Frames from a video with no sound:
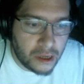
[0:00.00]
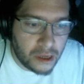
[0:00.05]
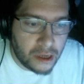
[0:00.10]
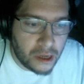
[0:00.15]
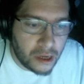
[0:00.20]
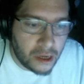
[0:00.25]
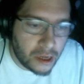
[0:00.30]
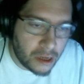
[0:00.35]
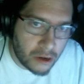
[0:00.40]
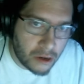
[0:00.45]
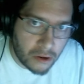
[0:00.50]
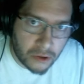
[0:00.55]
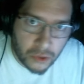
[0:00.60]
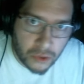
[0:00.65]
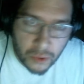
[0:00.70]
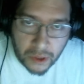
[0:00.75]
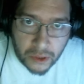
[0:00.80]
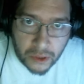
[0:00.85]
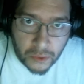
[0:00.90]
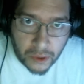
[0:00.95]
in the year
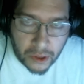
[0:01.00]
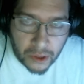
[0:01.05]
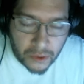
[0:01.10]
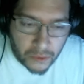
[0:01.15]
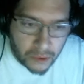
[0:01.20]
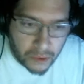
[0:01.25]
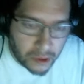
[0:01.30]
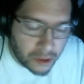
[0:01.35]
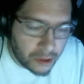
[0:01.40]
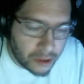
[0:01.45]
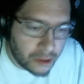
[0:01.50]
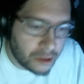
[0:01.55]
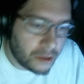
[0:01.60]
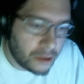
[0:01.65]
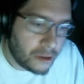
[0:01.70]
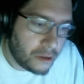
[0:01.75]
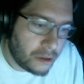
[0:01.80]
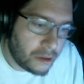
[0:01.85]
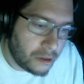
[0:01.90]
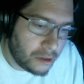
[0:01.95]
2023
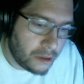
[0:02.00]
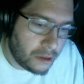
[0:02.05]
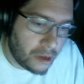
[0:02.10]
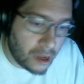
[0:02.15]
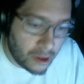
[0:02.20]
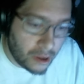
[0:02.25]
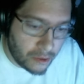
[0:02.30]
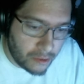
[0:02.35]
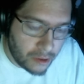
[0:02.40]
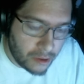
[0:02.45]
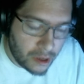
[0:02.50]
now,